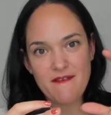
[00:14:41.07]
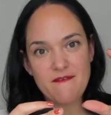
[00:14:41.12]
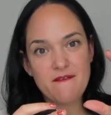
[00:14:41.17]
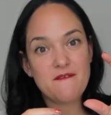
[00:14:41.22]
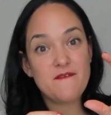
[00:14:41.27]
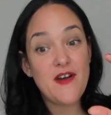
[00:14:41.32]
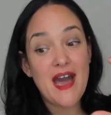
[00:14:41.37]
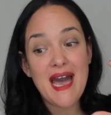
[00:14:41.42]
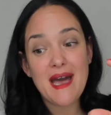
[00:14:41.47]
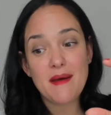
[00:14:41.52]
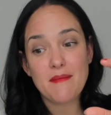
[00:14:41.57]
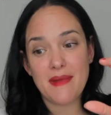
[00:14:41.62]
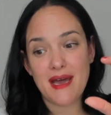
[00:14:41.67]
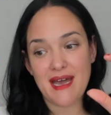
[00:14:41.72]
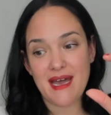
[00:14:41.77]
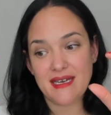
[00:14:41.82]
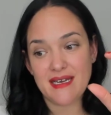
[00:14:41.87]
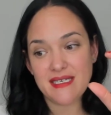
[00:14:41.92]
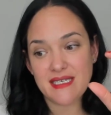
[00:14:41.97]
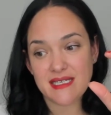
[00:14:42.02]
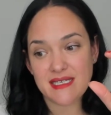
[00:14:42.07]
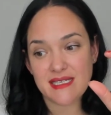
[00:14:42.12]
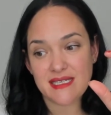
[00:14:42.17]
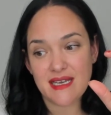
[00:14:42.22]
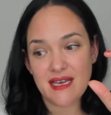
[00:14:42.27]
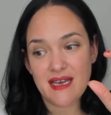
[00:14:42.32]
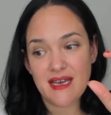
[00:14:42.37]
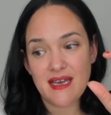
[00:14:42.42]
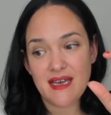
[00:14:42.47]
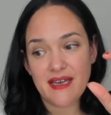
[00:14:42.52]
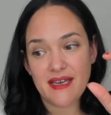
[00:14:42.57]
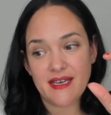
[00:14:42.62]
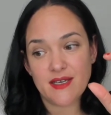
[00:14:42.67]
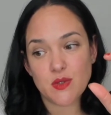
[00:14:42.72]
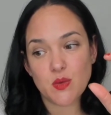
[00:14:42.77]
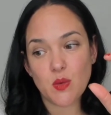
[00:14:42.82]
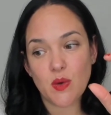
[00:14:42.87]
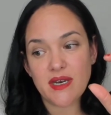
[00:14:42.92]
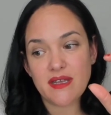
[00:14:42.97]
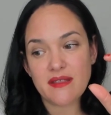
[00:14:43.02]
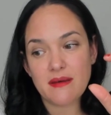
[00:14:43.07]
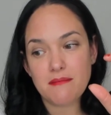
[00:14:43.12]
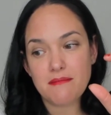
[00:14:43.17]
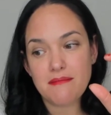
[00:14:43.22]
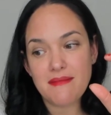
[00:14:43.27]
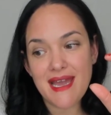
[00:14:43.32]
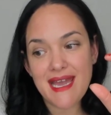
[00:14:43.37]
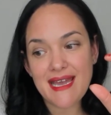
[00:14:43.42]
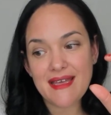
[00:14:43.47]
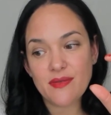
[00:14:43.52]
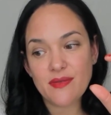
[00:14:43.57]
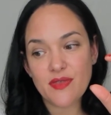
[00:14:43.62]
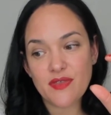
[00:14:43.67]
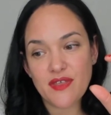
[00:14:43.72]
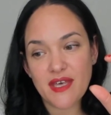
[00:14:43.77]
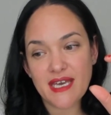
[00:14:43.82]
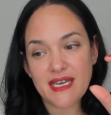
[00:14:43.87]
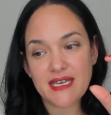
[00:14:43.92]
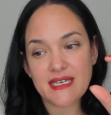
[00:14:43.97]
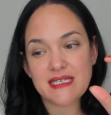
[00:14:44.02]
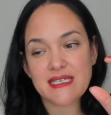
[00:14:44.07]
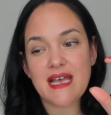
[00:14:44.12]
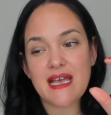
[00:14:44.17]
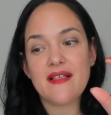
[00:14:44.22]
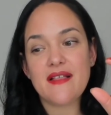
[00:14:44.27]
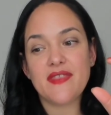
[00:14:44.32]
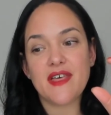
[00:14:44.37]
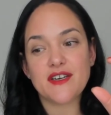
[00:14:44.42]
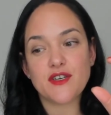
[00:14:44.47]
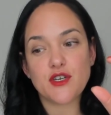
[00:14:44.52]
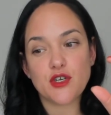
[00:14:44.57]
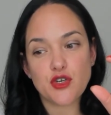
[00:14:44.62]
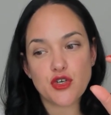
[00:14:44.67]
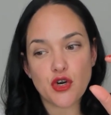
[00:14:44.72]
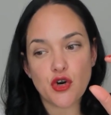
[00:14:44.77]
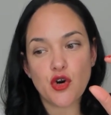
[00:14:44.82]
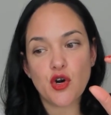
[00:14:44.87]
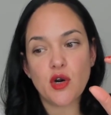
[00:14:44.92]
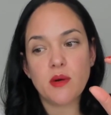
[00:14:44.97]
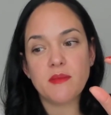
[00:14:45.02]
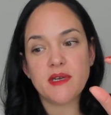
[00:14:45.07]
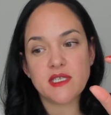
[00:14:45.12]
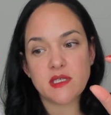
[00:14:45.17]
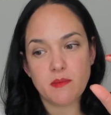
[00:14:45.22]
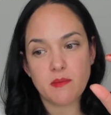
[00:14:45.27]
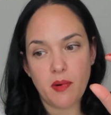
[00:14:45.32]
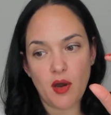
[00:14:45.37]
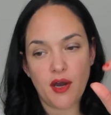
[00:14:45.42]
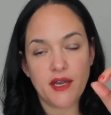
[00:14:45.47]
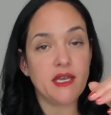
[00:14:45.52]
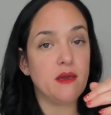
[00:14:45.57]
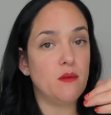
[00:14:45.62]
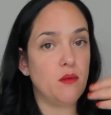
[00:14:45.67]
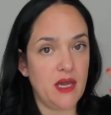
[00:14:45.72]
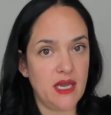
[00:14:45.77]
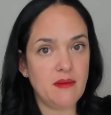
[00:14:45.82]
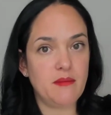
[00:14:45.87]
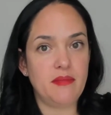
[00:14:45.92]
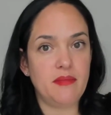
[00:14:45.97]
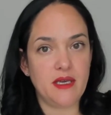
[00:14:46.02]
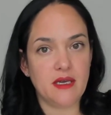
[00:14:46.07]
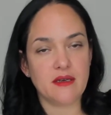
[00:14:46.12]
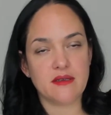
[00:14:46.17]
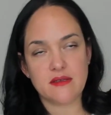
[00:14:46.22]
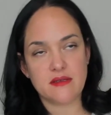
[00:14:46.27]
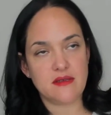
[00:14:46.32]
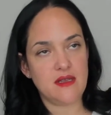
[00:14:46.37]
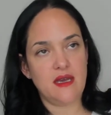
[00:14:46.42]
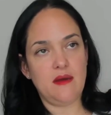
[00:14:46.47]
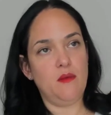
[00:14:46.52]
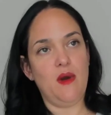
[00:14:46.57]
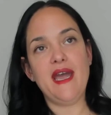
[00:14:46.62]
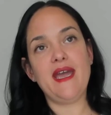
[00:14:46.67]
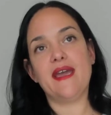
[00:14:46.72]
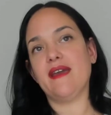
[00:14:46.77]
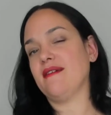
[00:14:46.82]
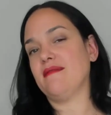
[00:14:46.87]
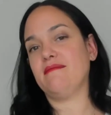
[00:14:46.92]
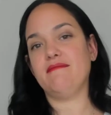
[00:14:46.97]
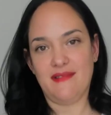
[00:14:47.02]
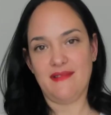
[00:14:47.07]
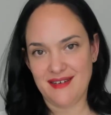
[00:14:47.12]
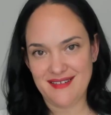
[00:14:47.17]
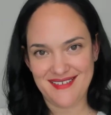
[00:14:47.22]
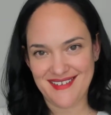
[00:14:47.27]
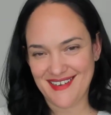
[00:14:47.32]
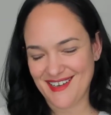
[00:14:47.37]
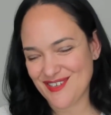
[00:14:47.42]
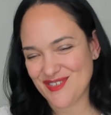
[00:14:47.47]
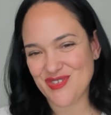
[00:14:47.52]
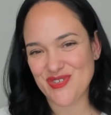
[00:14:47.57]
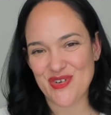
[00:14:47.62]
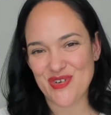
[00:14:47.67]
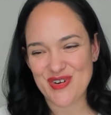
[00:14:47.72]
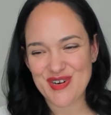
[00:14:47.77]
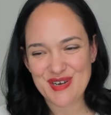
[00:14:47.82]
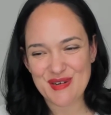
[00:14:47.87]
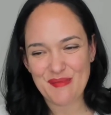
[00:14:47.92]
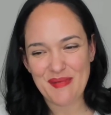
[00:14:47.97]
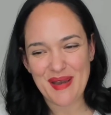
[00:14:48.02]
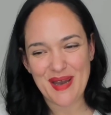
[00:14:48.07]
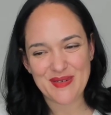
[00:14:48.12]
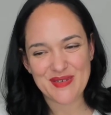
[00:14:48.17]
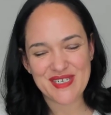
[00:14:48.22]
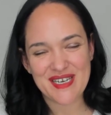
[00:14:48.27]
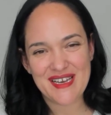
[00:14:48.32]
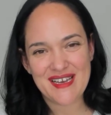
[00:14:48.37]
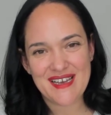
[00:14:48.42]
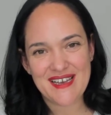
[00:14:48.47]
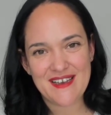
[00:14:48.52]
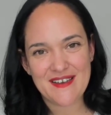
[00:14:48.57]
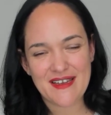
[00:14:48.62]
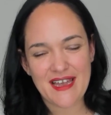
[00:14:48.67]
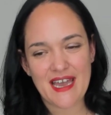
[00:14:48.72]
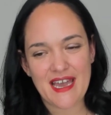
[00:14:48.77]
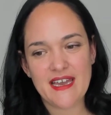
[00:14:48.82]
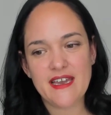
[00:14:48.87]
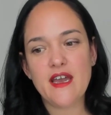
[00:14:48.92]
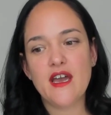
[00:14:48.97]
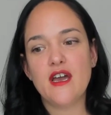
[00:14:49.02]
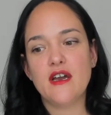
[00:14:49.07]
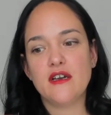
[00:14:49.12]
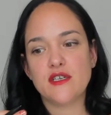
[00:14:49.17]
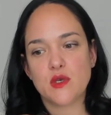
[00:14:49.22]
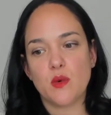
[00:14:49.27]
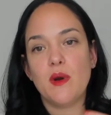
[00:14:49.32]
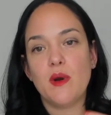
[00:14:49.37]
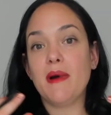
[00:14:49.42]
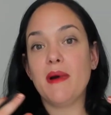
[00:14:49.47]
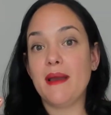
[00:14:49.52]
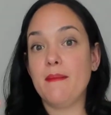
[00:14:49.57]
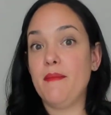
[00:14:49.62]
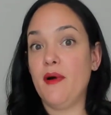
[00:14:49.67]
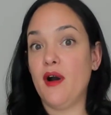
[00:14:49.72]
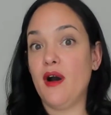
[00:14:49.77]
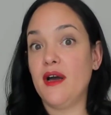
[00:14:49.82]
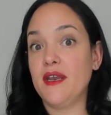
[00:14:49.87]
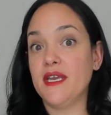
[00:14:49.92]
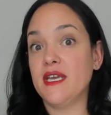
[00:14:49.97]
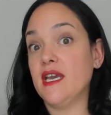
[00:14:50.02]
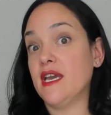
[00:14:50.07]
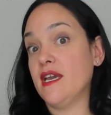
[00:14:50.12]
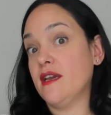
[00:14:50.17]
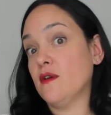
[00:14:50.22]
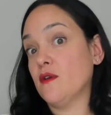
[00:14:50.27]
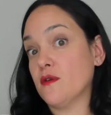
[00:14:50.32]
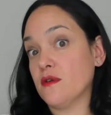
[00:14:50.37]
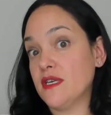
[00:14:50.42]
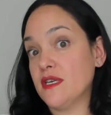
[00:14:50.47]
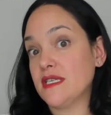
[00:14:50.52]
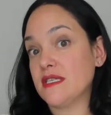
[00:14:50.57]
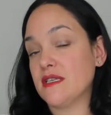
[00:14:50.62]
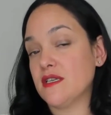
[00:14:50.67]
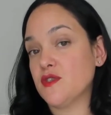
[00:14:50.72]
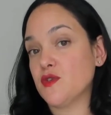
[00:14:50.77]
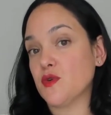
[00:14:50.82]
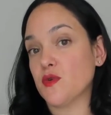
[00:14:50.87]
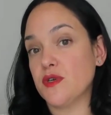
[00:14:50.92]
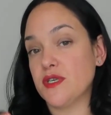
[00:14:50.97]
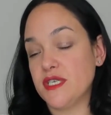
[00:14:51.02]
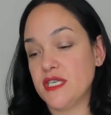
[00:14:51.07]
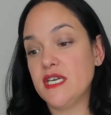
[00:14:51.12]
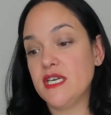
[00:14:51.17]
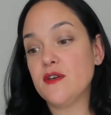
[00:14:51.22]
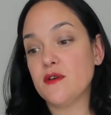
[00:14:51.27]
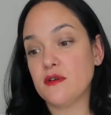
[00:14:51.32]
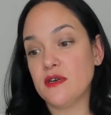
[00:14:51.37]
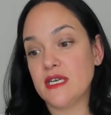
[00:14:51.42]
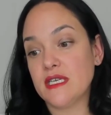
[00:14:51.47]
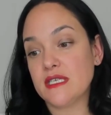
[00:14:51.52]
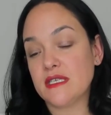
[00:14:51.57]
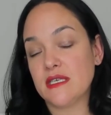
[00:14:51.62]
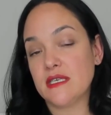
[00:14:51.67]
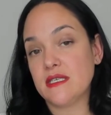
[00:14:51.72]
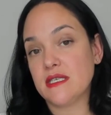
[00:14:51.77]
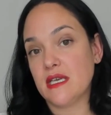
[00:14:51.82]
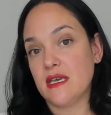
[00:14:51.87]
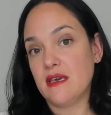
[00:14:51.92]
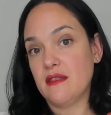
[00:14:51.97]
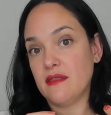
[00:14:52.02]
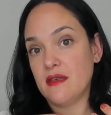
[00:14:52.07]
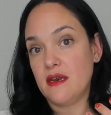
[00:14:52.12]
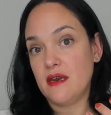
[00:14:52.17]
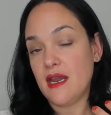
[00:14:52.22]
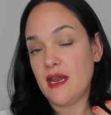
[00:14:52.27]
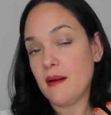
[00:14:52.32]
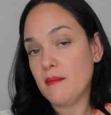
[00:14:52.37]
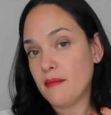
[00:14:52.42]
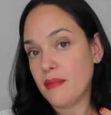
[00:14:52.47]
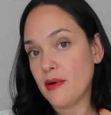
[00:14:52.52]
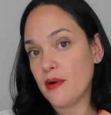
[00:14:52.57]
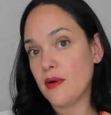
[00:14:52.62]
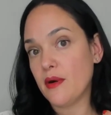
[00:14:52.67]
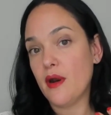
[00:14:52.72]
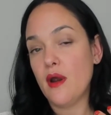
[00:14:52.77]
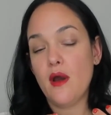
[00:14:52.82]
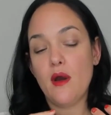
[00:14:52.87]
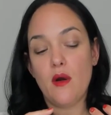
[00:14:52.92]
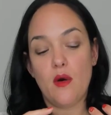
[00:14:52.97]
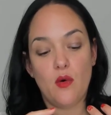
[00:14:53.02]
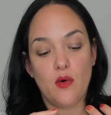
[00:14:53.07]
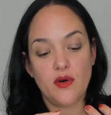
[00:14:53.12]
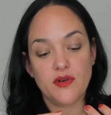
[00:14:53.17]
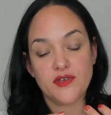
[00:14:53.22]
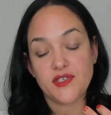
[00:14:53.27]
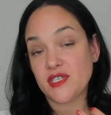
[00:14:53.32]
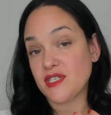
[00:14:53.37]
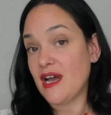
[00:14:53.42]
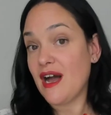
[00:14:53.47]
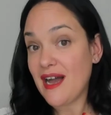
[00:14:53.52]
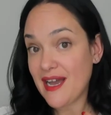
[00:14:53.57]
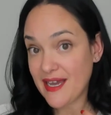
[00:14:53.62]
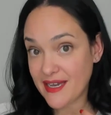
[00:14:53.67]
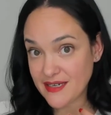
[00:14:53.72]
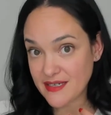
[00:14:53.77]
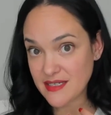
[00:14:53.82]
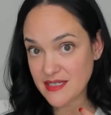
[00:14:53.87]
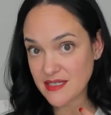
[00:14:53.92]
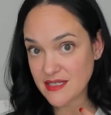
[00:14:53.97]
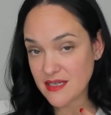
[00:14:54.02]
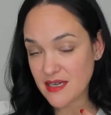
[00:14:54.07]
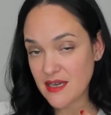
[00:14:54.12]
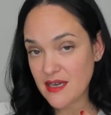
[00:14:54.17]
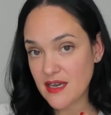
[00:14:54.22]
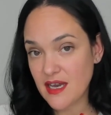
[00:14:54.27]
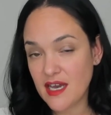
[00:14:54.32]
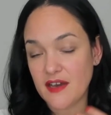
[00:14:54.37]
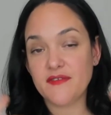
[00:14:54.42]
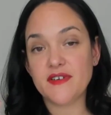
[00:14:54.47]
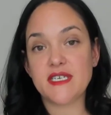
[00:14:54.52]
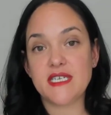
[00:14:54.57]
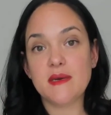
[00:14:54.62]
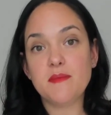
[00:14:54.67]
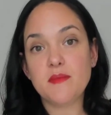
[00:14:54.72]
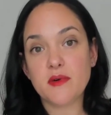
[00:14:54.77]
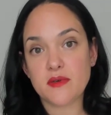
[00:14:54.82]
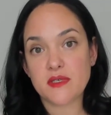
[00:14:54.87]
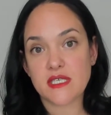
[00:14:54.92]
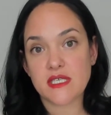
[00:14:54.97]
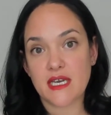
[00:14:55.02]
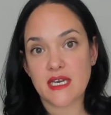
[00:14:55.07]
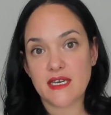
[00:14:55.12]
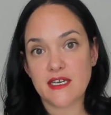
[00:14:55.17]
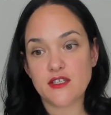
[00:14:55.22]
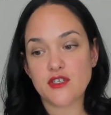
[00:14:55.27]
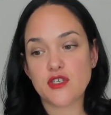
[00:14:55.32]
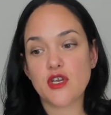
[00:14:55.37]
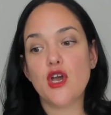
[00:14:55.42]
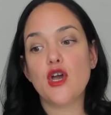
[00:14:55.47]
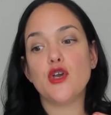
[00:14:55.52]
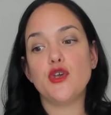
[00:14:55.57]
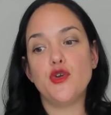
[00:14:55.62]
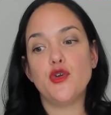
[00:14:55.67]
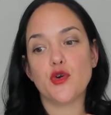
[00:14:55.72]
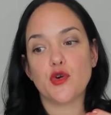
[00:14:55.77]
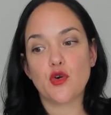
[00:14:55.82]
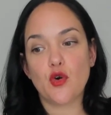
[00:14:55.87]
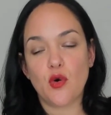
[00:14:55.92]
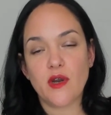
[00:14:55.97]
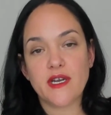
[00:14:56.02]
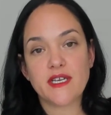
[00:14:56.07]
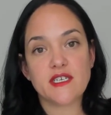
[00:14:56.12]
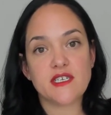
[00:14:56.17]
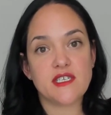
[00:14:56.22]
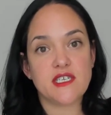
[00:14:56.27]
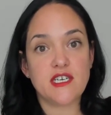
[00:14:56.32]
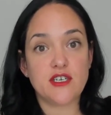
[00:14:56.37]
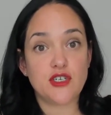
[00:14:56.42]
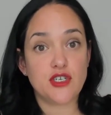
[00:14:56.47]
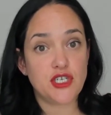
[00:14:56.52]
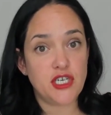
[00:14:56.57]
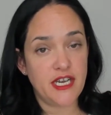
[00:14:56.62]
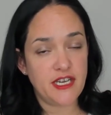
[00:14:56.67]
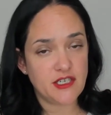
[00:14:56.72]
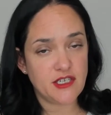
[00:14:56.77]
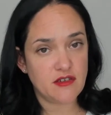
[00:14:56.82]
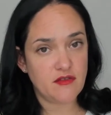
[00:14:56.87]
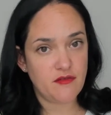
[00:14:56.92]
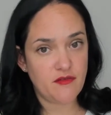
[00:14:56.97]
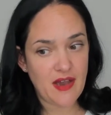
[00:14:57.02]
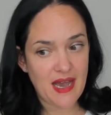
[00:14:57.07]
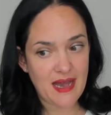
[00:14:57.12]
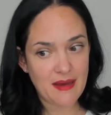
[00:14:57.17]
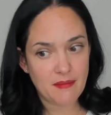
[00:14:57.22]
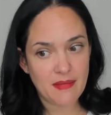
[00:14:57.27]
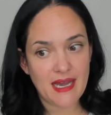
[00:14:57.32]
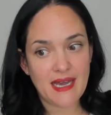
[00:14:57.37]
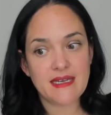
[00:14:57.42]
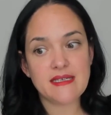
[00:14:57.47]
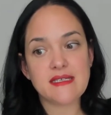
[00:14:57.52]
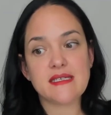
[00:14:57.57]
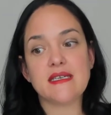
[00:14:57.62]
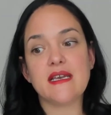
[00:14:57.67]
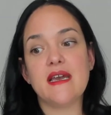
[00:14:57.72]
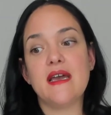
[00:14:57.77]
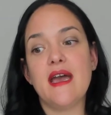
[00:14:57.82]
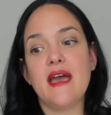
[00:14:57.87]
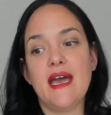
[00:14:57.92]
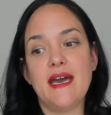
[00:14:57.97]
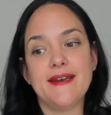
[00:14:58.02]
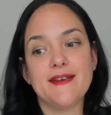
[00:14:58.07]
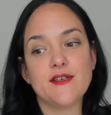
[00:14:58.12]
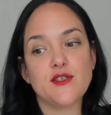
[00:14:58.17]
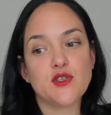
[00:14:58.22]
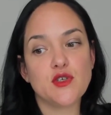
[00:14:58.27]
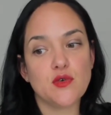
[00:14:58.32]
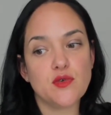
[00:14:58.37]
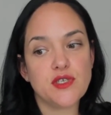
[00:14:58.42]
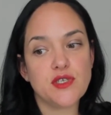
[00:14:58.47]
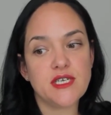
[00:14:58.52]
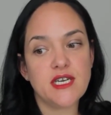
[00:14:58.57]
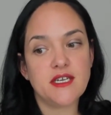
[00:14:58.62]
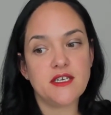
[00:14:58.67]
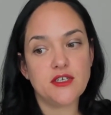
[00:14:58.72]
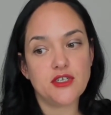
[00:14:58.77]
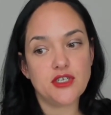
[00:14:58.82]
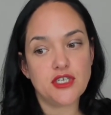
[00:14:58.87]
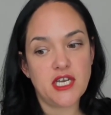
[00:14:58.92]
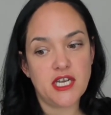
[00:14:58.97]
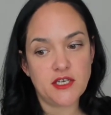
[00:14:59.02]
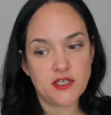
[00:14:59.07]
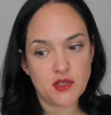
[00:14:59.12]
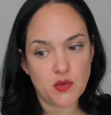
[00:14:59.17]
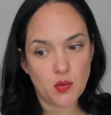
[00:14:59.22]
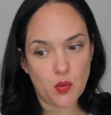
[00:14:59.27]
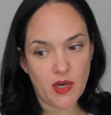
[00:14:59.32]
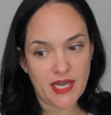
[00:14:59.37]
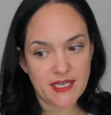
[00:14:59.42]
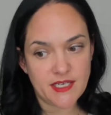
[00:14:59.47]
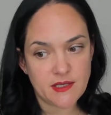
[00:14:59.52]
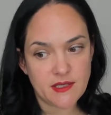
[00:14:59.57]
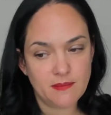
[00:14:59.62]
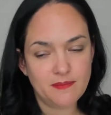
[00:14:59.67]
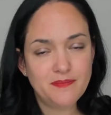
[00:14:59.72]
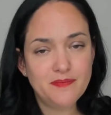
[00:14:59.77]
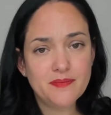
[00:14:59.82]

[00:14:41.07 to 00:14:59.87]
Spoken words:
Fat mass is one of the main things that determines body weight, because they weigh a certain amount, okay? So when my body increases or decreases in the number or size of adipocytes, you're going to see a change in fat mass and associated change in weight.